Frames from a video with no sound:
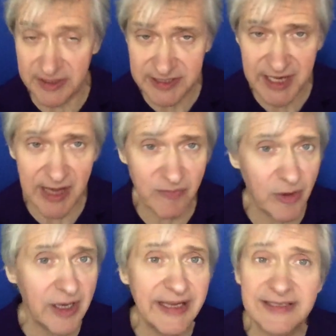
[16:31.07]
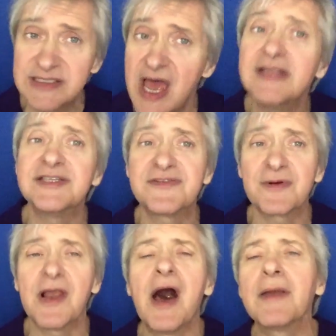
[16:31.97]
It's gotten really intense
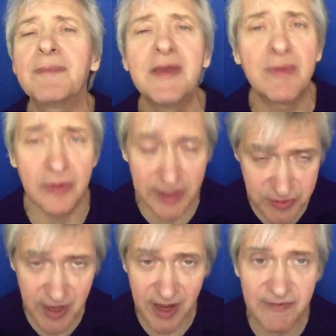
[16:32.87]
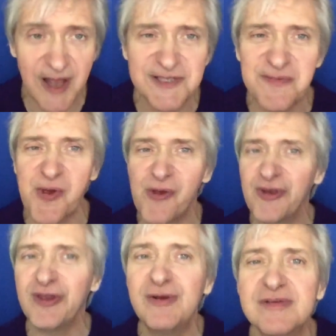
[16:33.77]
for a lot of people. That's why I've got some good
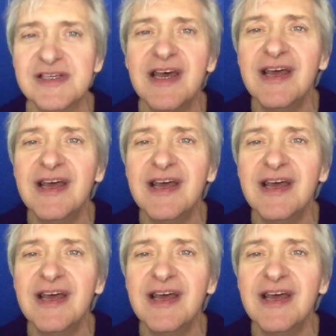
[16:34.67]
news.